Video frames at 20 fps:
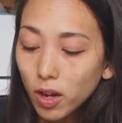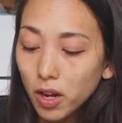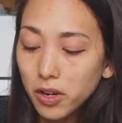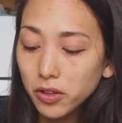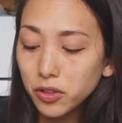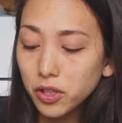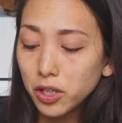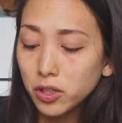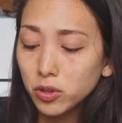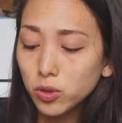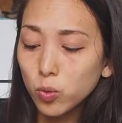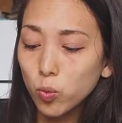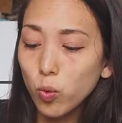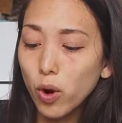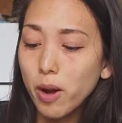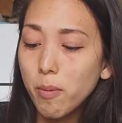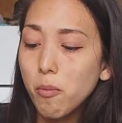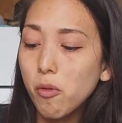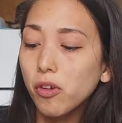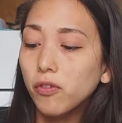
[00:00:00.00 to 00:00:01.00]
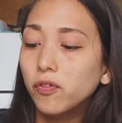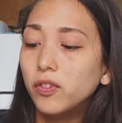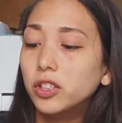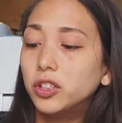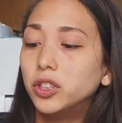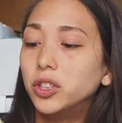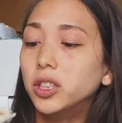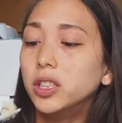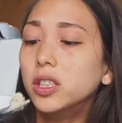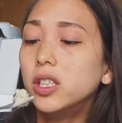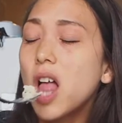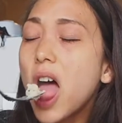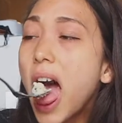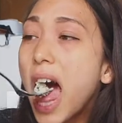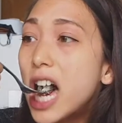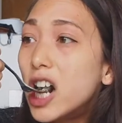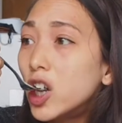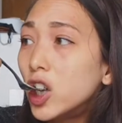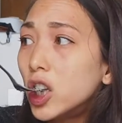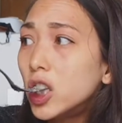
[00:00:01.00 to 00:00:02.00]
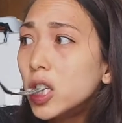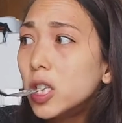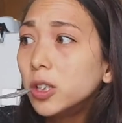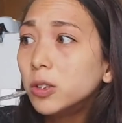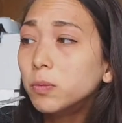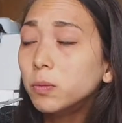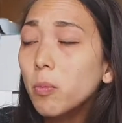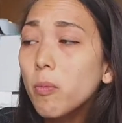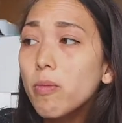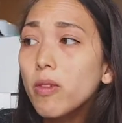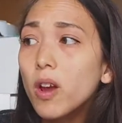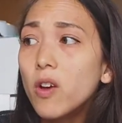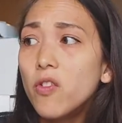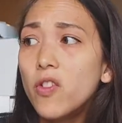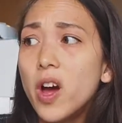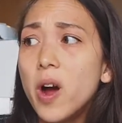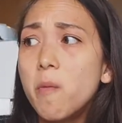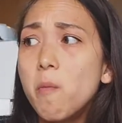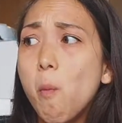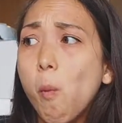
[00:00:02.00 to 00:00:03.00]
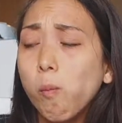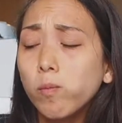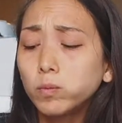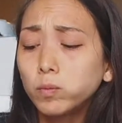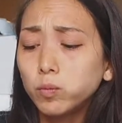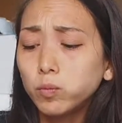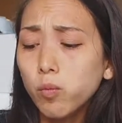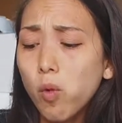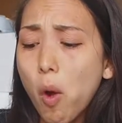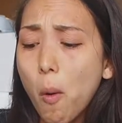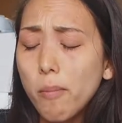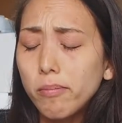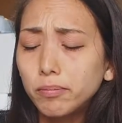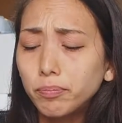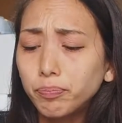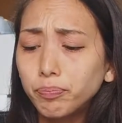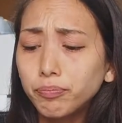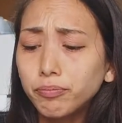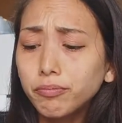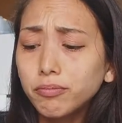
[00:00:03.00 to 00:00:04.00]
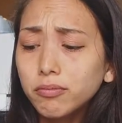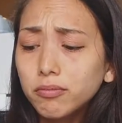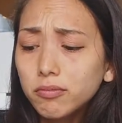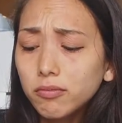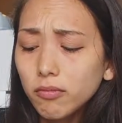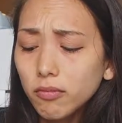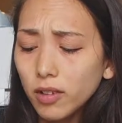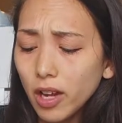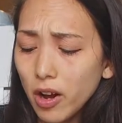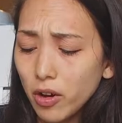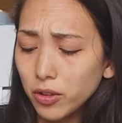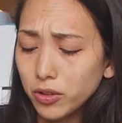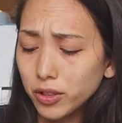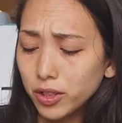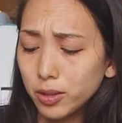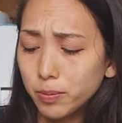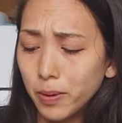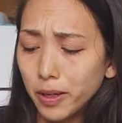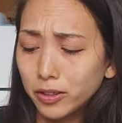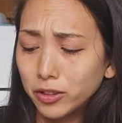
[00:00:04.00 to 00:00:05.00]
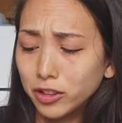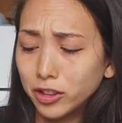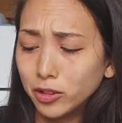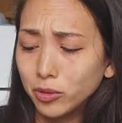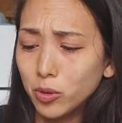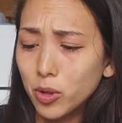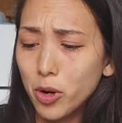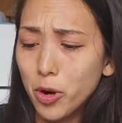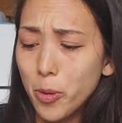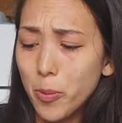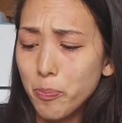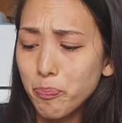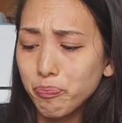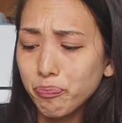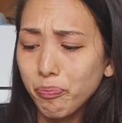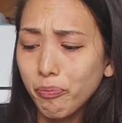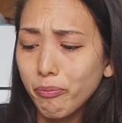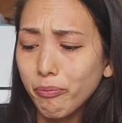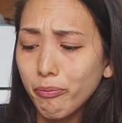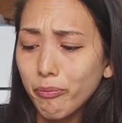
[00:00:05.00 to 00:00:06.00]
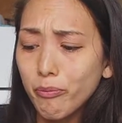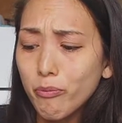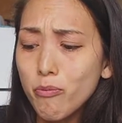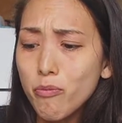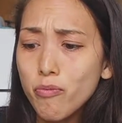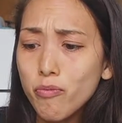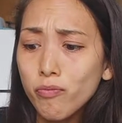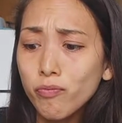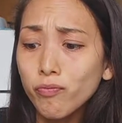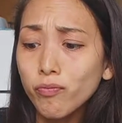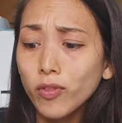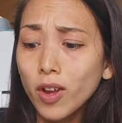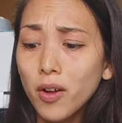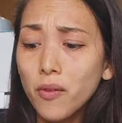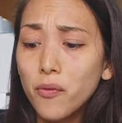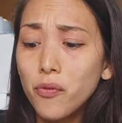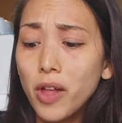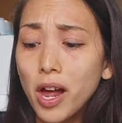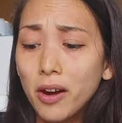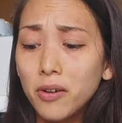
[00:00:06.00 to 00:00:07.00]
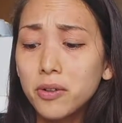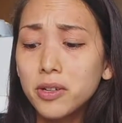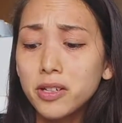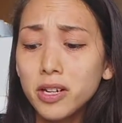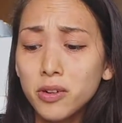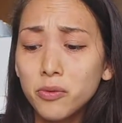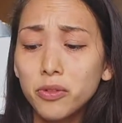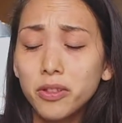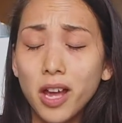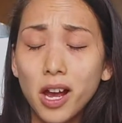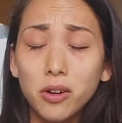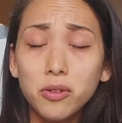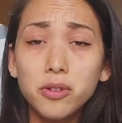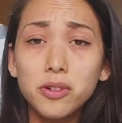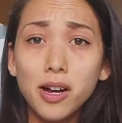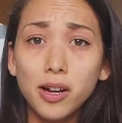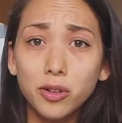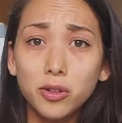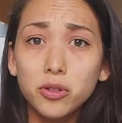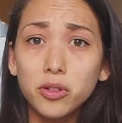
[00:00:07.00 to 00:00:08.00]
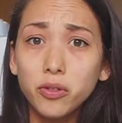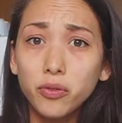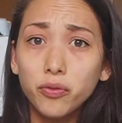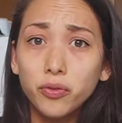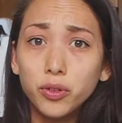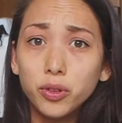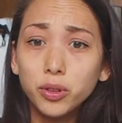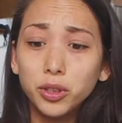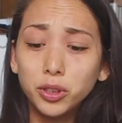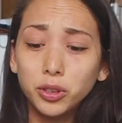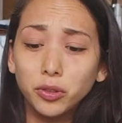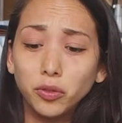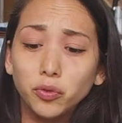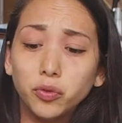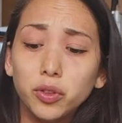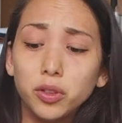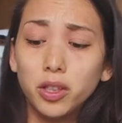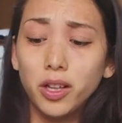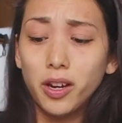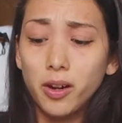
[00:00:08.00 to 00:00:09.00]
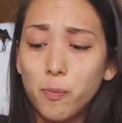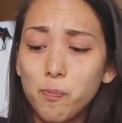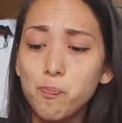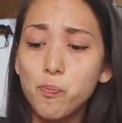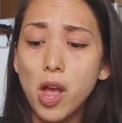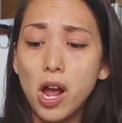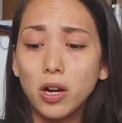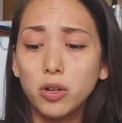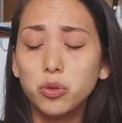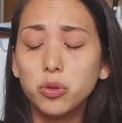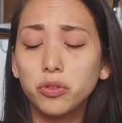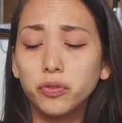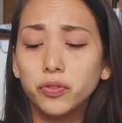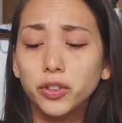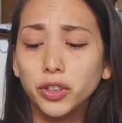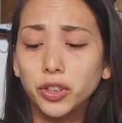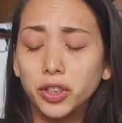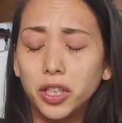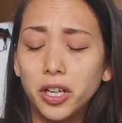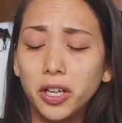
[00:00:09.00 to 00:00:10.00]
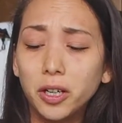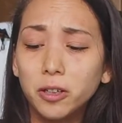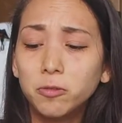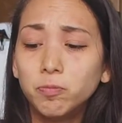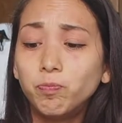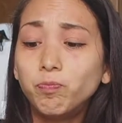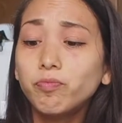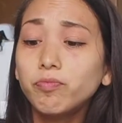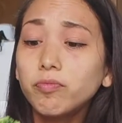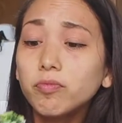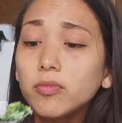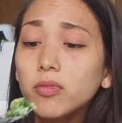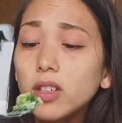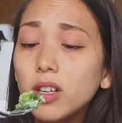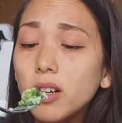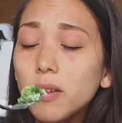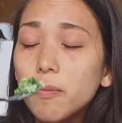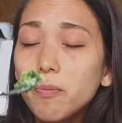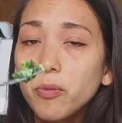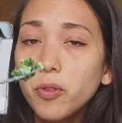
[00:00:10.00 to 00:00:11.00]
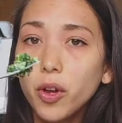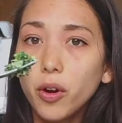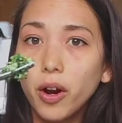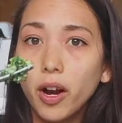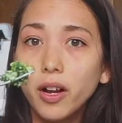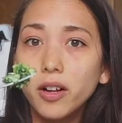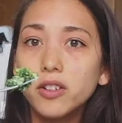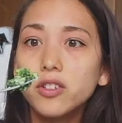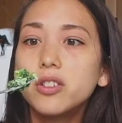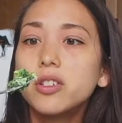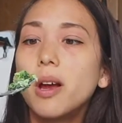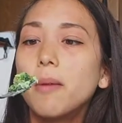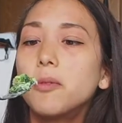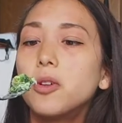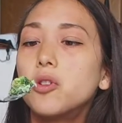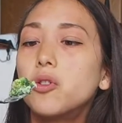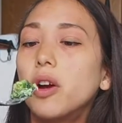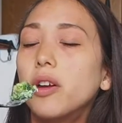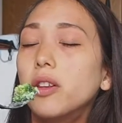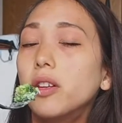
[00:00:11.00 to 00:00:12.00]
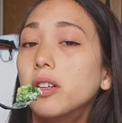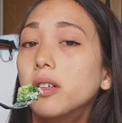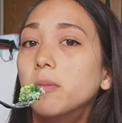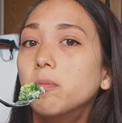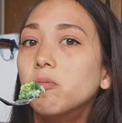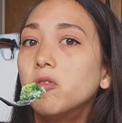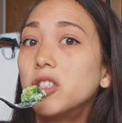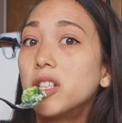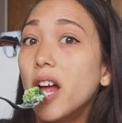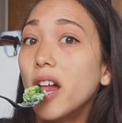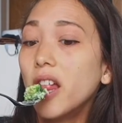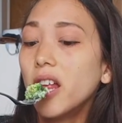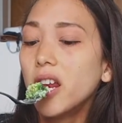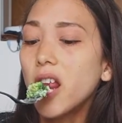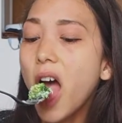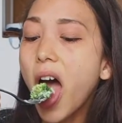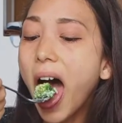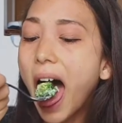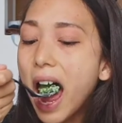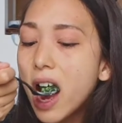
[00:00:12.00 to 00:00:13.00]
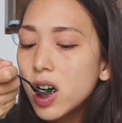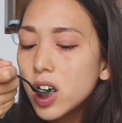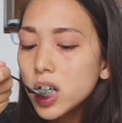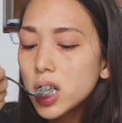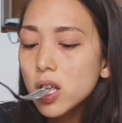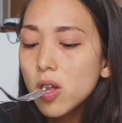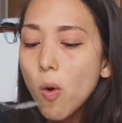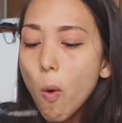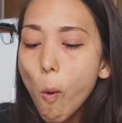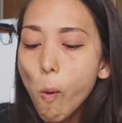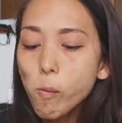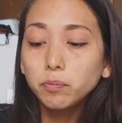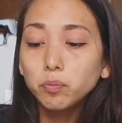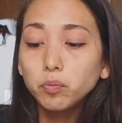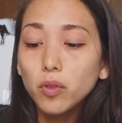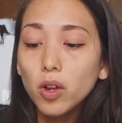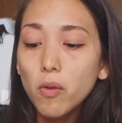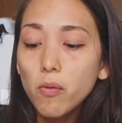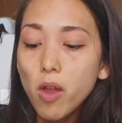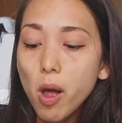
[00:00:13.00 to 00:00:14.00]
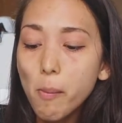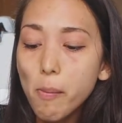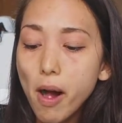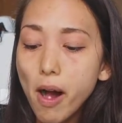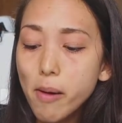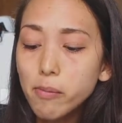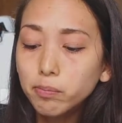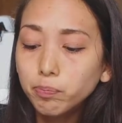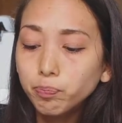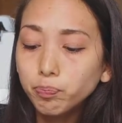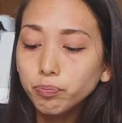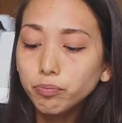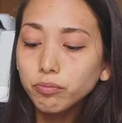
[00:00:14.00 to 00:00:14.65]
It tastes way more fishy than I was expecting. Whoa. That could actually fool you for like actual fish cake. Okay, time to try the salad. Not bad.